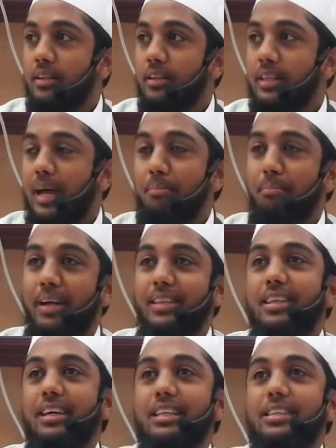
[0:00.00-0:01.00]

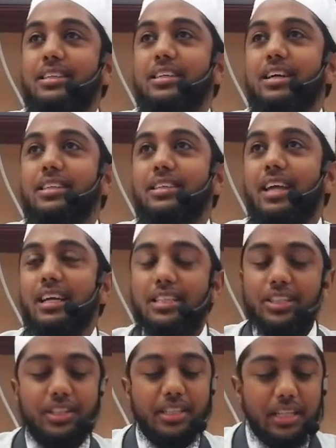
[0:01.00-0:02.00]
Tabat. It's
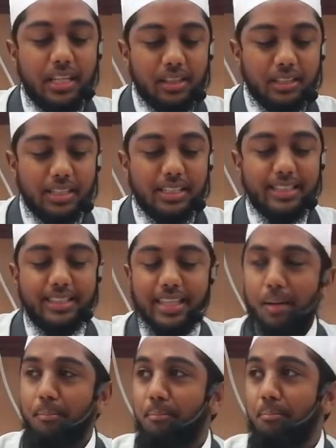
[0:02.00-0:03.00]
actually three letters. It's
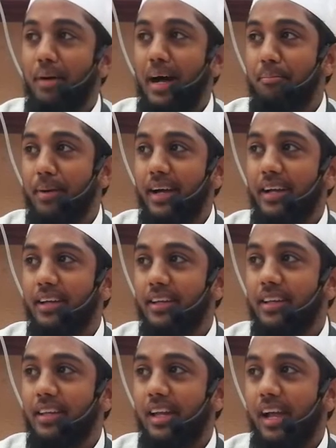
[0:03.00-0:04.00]
tabbaba.
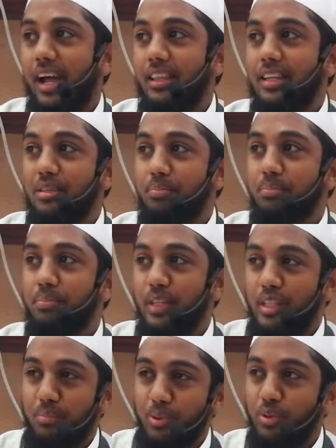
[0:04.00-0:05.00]
And then
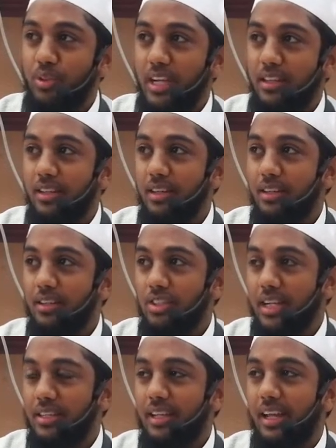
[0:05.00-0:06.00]
it's put together.
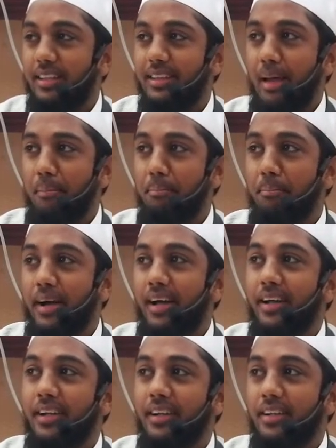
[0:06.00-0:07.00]
Shadda.
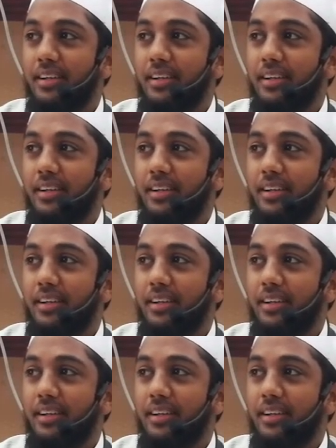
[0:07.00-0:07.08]
Tabba.